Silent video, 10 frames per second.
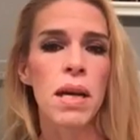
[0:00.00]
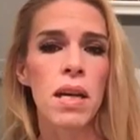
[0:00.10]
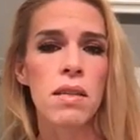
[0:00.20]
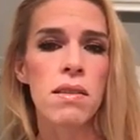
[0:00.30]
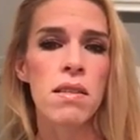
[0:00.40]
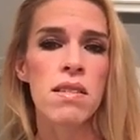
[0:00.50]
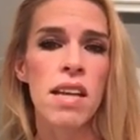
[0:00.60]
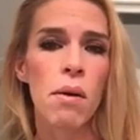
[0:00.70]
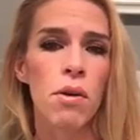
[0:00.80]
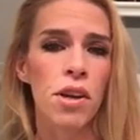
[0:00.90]
my hands on this
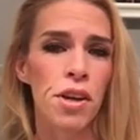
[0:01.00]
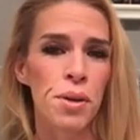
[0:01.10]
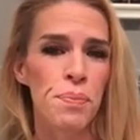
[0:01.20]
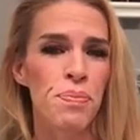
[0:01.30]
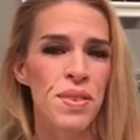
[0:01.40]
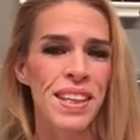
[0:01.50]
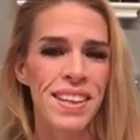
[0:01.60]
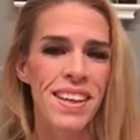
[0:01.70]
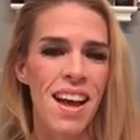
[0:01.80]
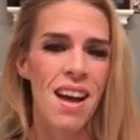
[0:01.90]
towel here.
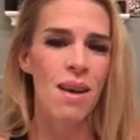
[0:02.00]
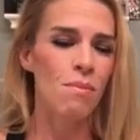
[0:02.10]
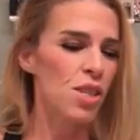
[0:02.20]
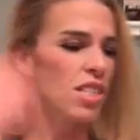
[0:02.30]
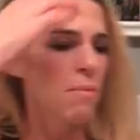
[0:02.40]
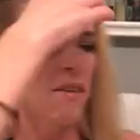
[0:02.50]
Just on